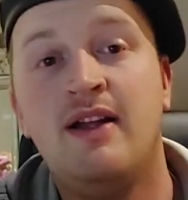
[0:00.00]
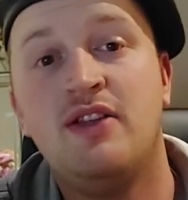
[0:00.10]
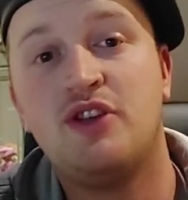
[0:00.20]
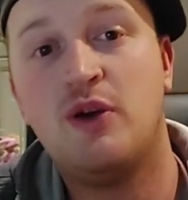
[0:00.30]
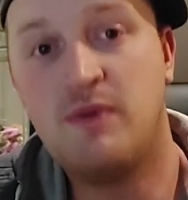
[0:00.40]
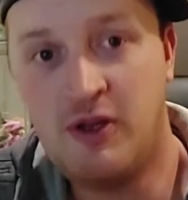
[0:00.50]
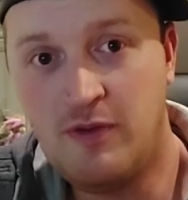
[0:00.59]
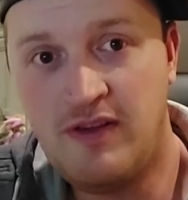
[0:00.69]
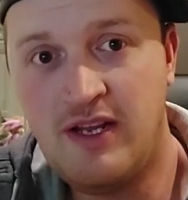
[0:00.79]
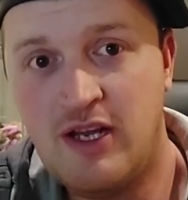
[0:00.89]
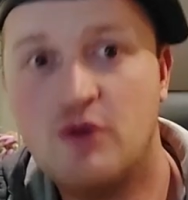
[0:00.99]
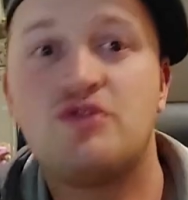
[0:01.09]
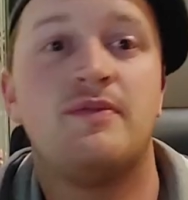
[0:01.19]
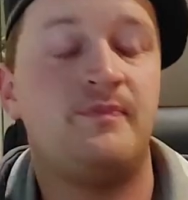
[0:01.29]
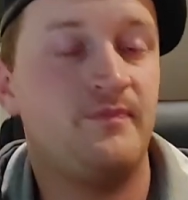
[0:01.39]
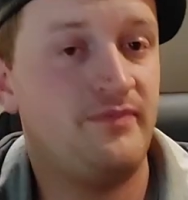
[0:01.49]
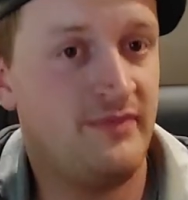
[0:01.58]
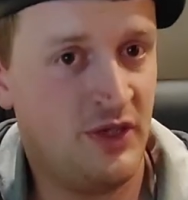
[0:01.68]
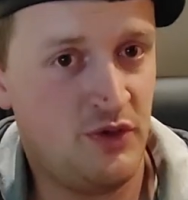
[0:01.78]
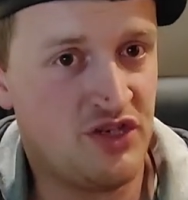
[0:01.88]
So, new videos,
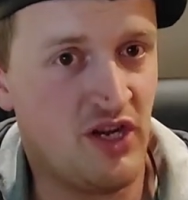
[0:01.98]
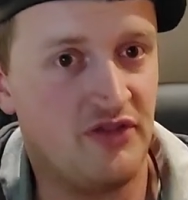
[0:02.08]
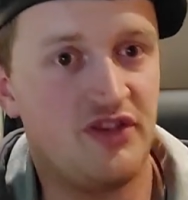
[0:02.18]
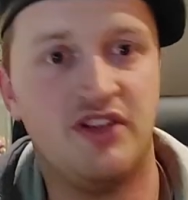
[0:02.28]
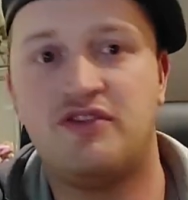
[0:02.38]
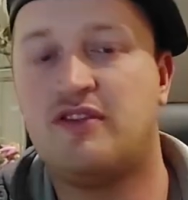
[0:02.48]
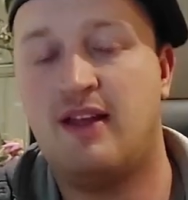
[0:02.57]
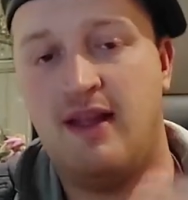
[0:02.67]
new chances.